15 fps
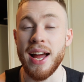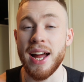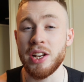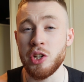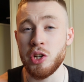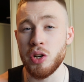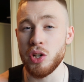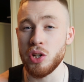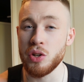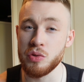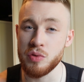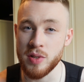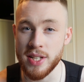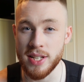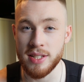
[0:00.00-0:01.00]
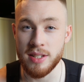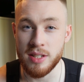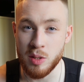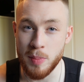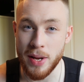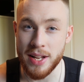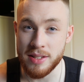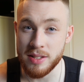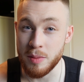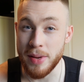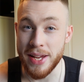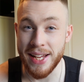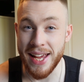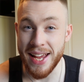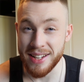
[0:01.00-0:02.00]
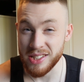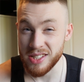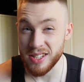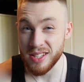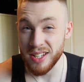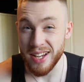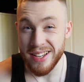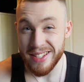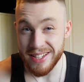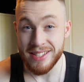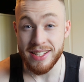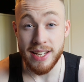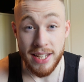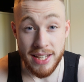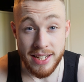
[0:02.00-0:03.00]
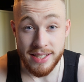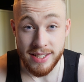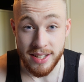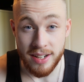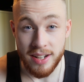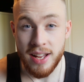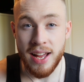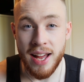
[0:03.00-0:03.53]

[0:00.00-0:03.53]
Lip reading: and you can use resistance bands to make exercises easier.